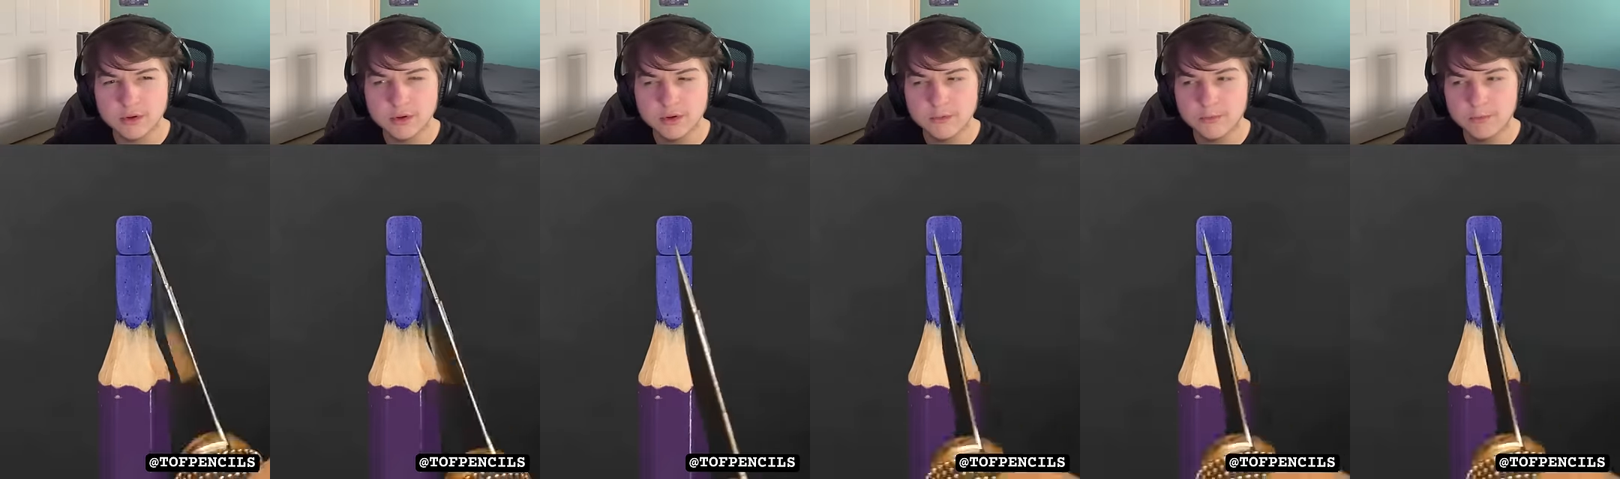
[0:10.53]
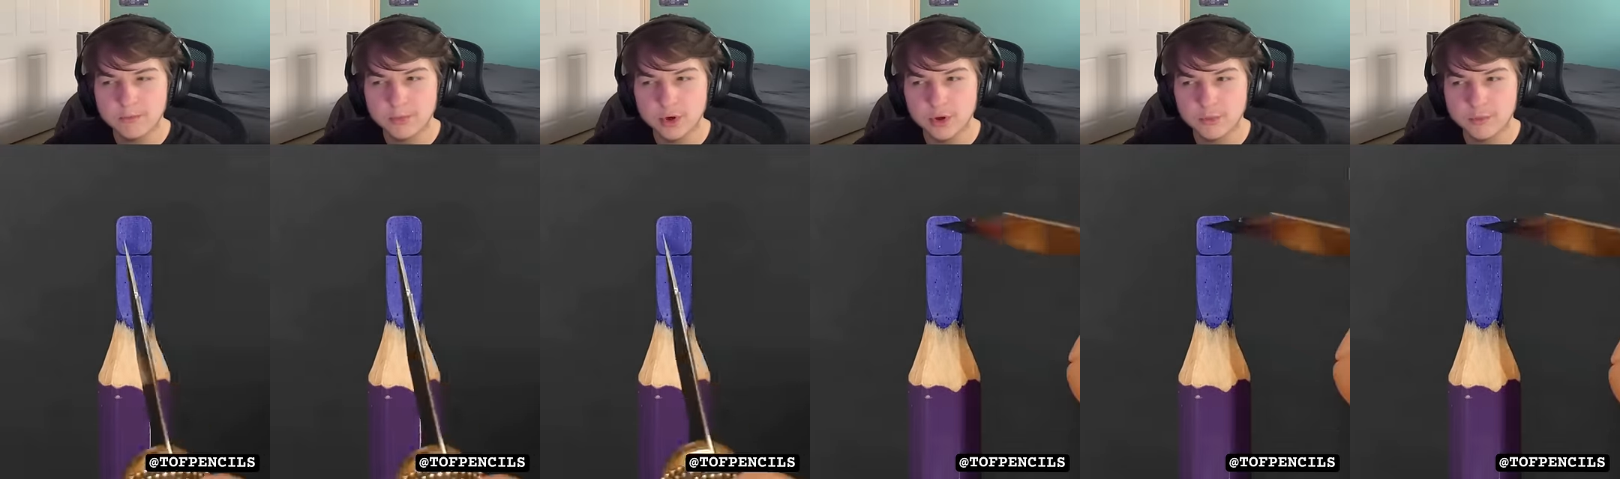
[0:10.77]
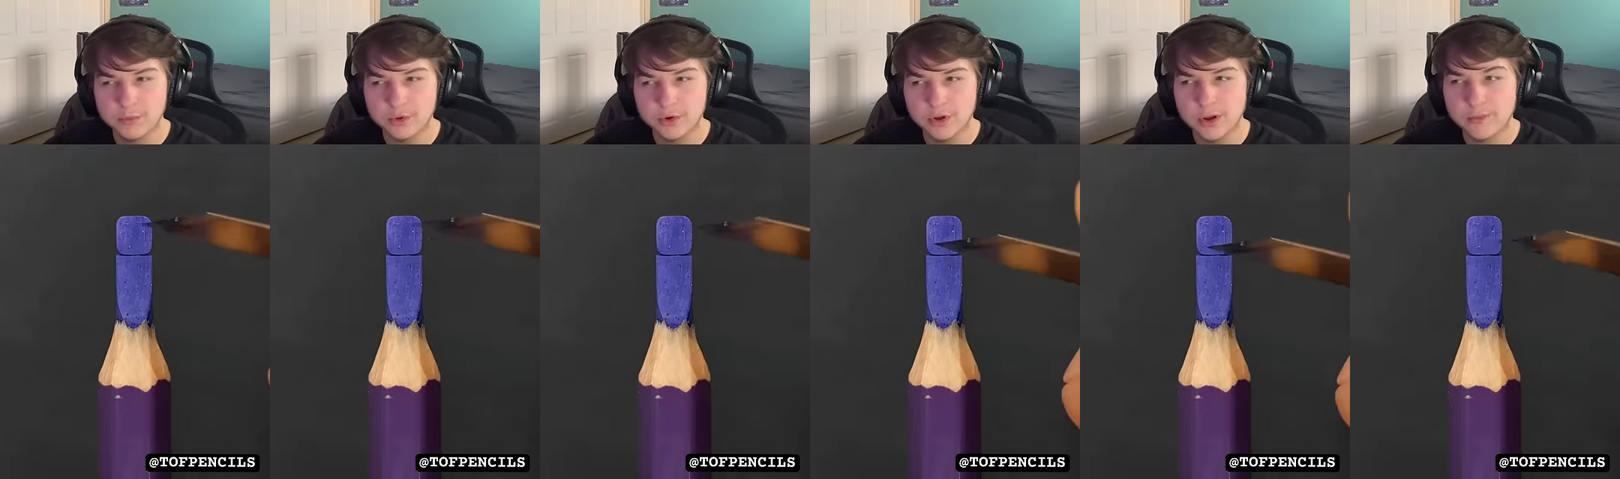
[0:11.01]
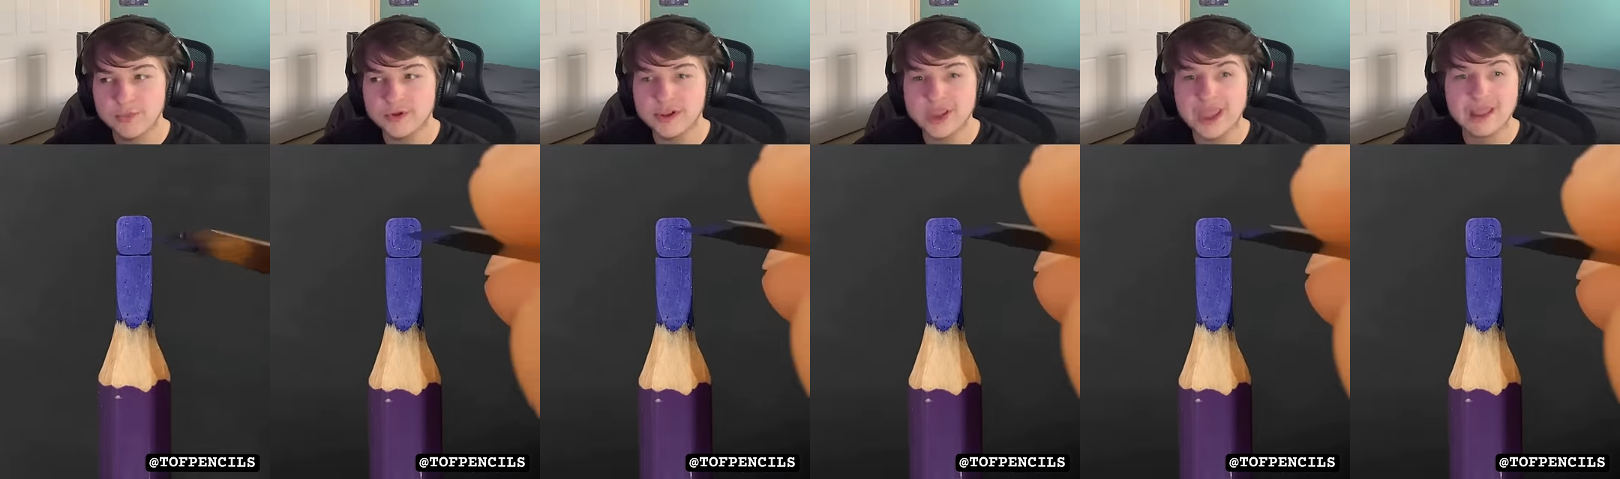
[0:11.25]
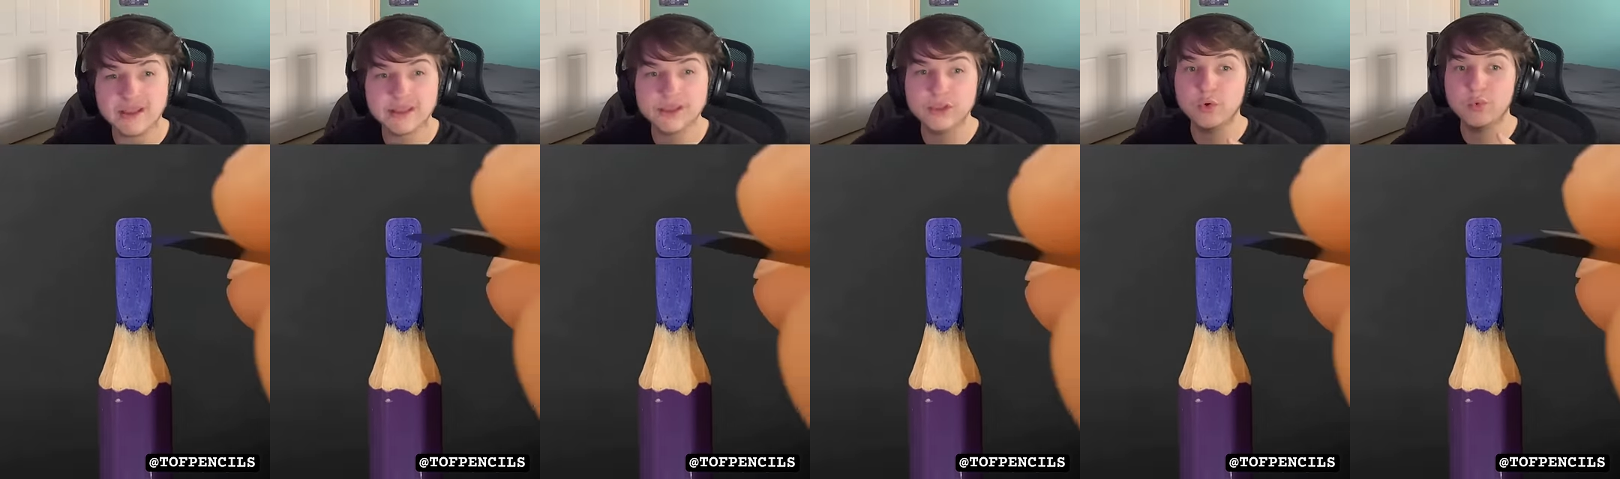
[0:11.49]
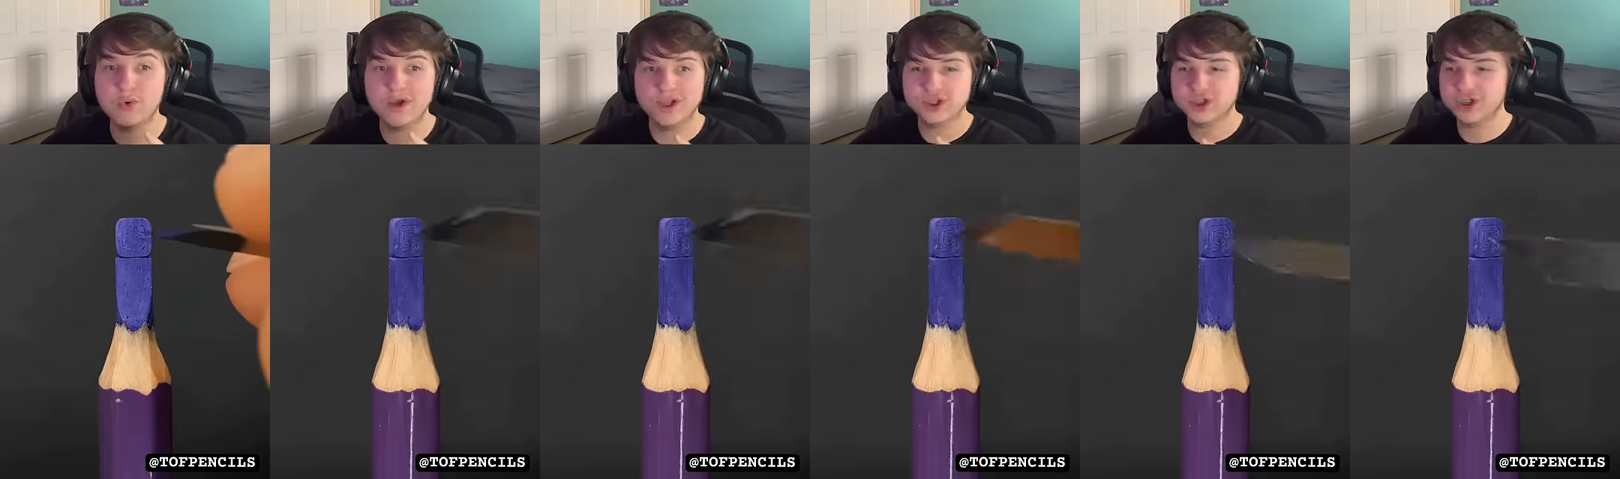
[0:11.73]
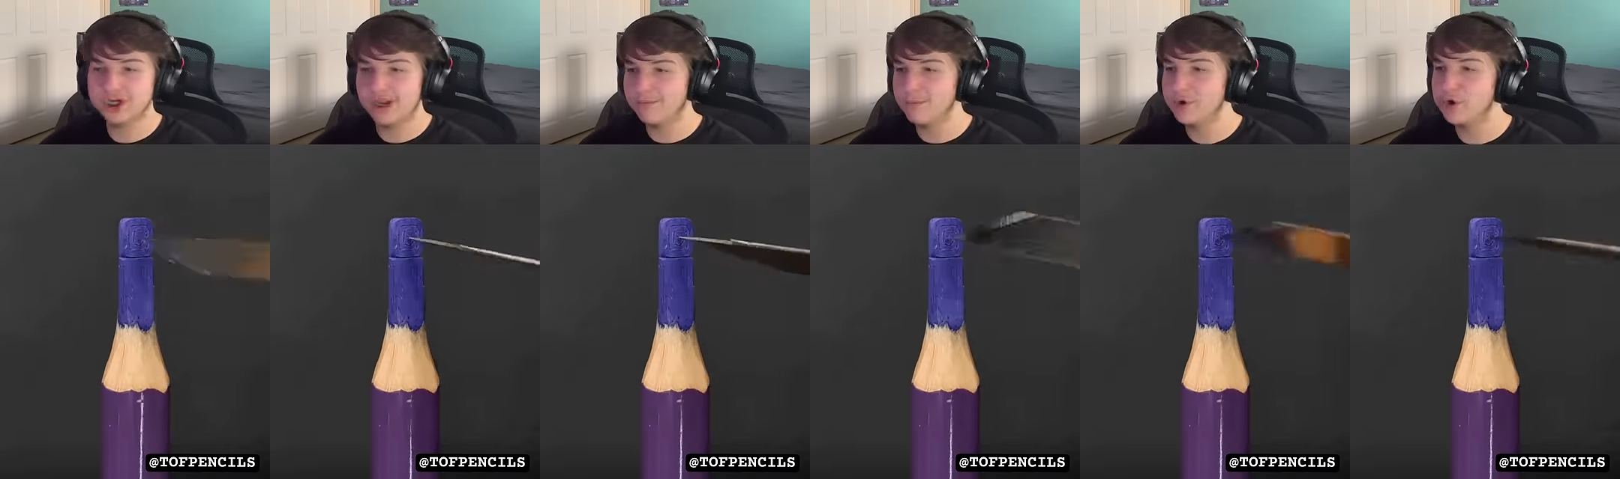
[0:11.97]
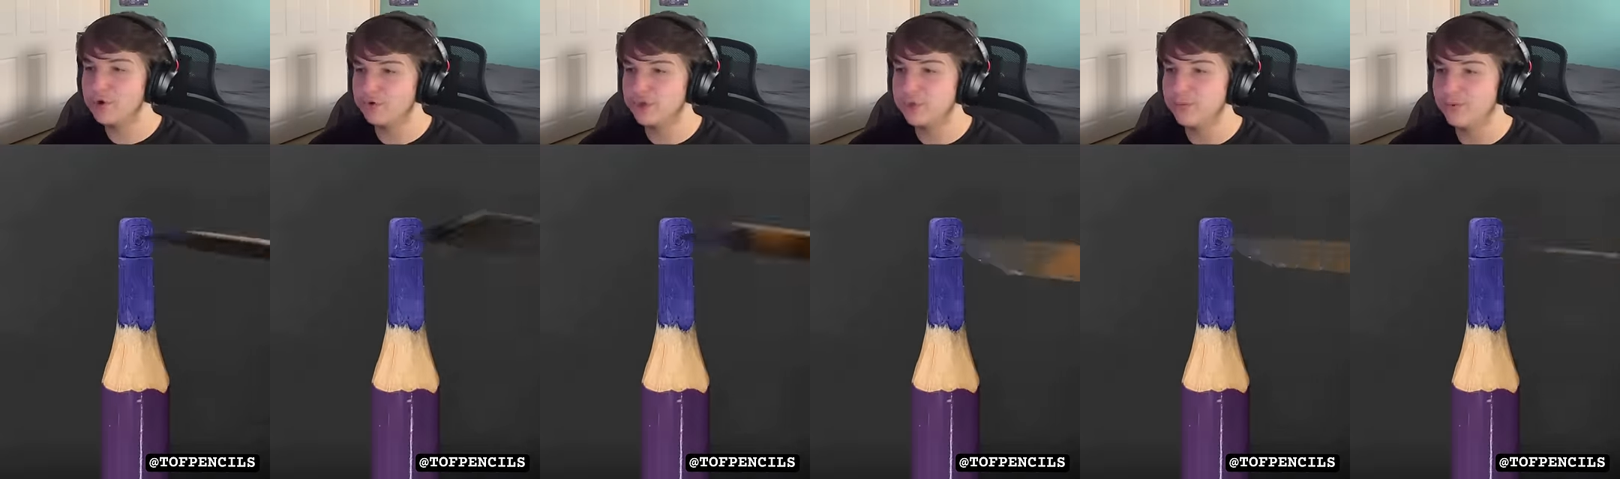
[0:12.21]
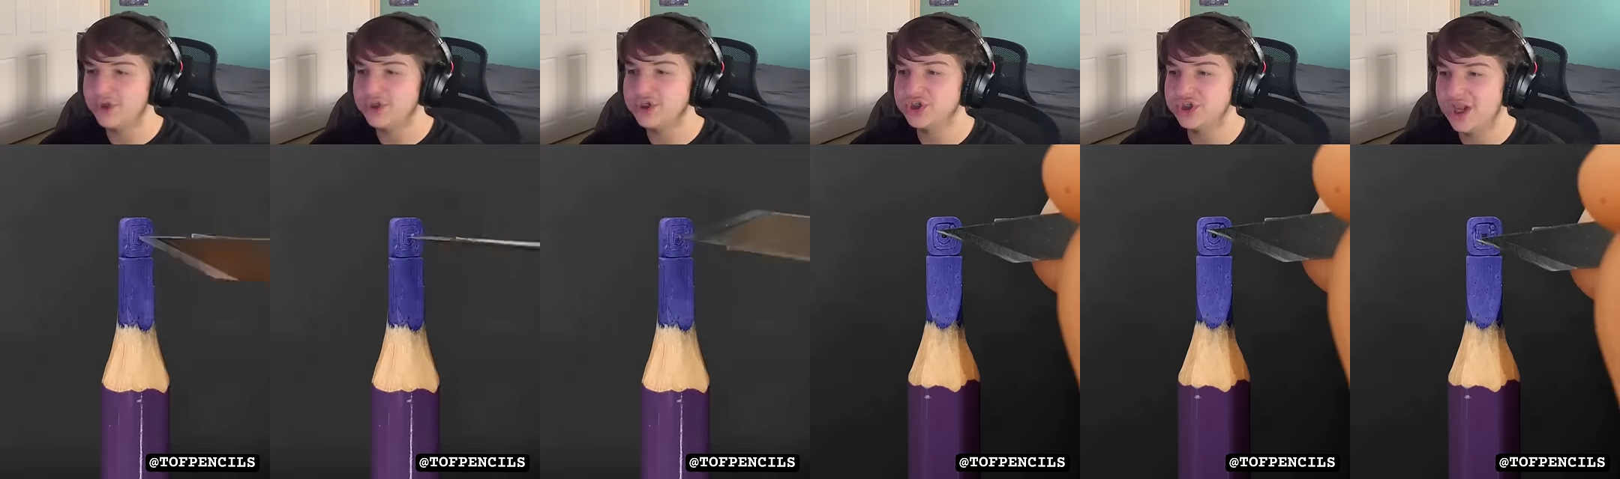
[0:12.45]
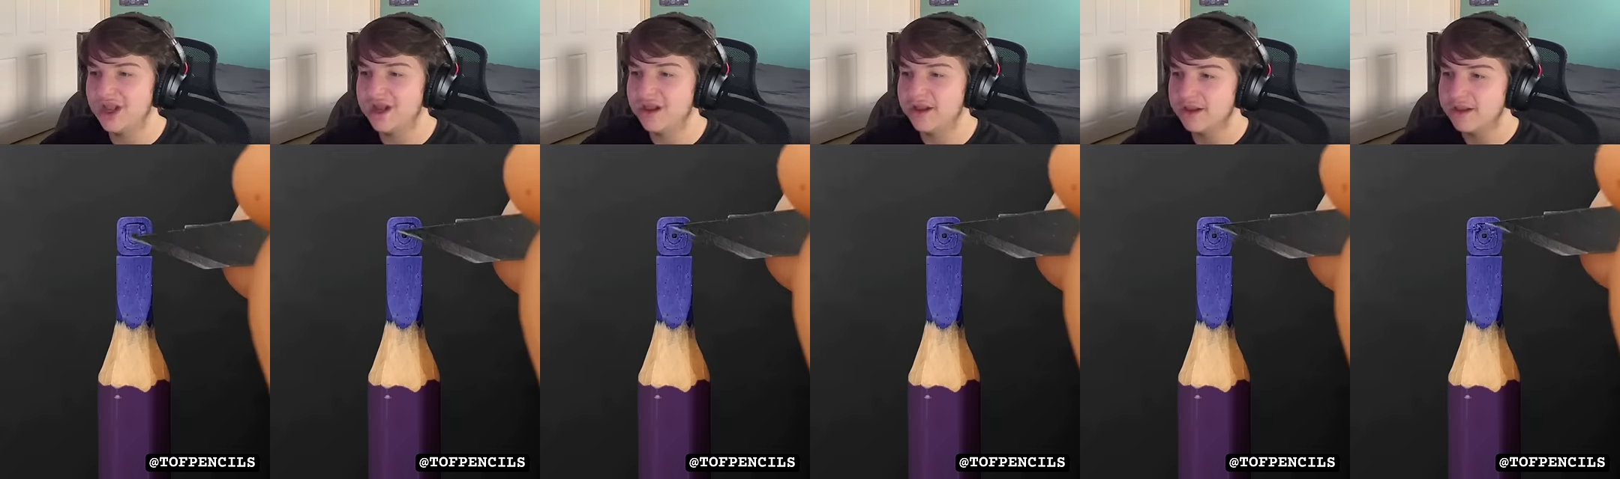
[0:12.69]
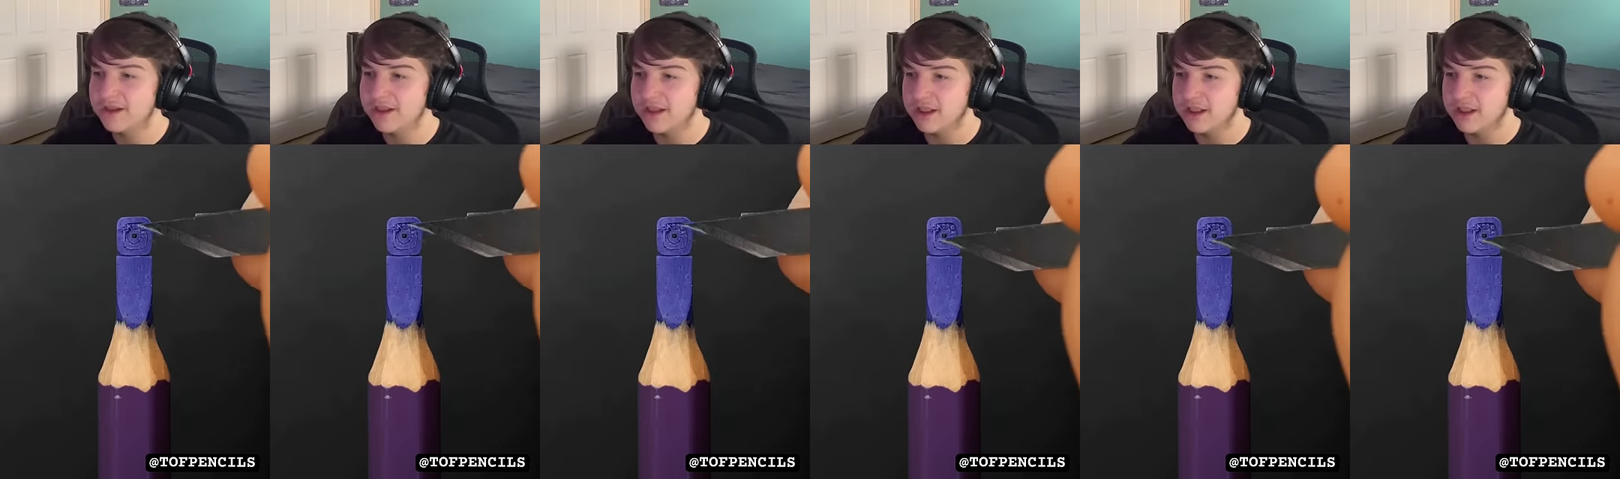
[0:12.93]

Purple. I'm gonna guess Twitch. I'm gonna go Twitch, yeah.